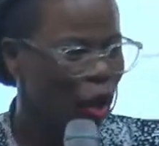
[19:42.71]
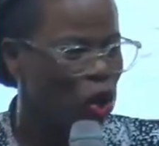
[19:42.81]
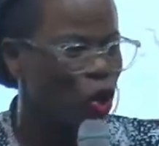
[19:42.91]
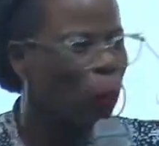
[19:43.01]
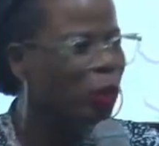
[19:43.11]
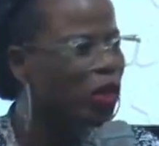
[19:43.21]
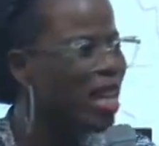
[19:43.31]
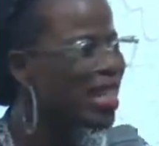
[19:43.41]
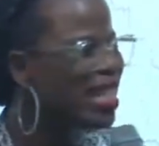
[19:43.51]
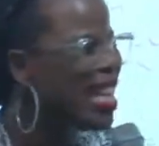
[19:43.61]
Stop
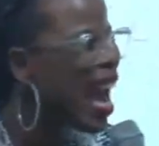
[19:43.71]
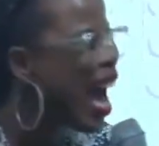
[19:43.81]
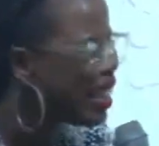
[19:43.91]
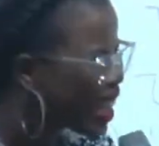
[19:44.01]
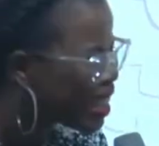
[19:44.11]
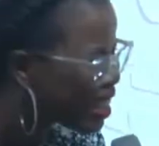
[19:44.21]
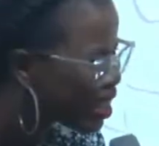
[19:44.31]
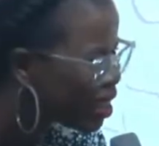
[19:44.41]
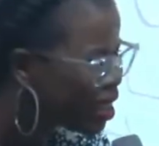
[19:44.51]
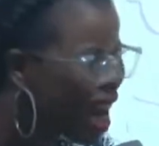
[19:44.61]
chasing the added
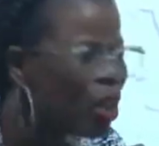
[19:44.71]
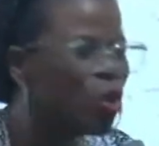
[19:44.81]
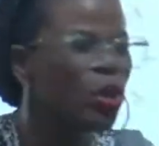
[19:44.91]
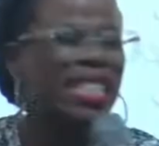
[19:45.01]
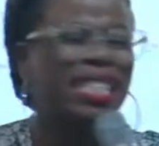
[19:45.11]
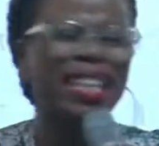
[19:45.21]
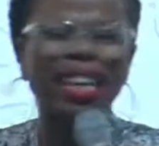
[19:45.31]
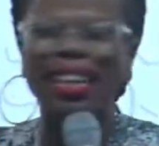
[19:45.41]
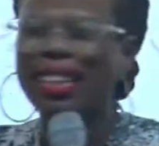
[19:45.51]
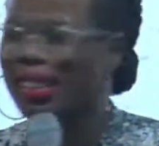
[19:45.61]
and do the seeking.